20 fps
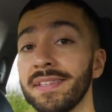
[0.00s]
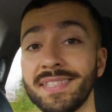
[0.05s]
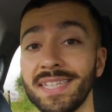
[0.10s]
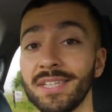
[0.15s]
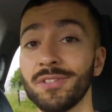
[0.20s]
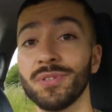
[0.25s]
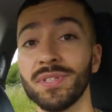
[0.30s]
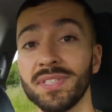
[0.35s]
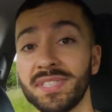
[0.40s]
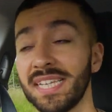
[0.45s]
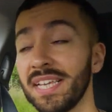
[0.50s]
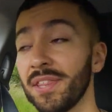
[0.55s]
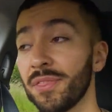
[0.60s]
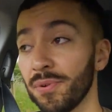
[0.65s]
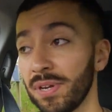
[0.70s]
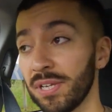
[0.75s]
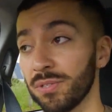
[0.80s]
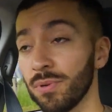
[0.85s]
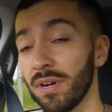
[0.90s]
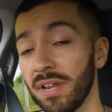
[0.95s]
the Citroen
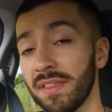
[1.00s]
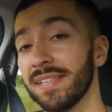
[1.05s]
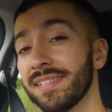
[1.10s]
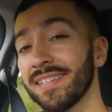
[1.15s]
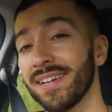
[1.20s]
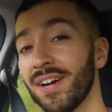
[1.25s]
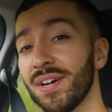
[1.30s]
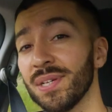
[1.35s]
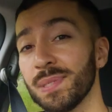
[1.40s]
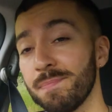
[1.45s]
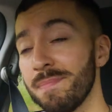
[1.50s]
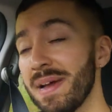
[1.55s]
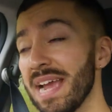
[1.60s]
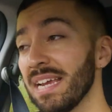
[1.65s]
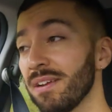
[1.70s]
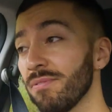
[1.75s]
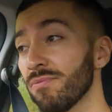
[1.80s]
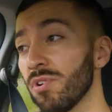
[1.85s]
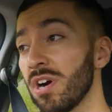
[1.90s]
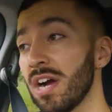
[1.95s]
C3 is one of this car's
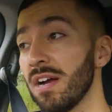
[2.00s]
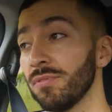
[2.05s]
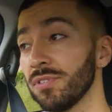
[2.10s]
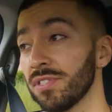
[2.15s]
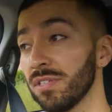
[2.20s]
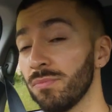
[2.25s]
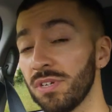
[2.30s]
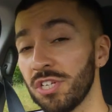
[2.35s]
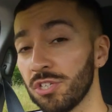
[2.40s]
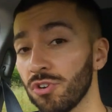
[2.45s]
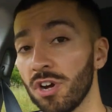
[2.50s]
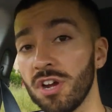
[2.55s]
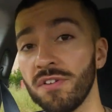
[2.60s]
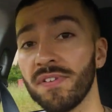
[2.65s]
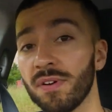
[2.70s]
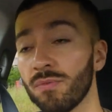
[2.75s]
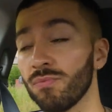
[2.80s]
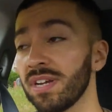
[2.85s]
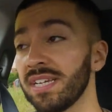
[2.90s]
main rivals, and we drove it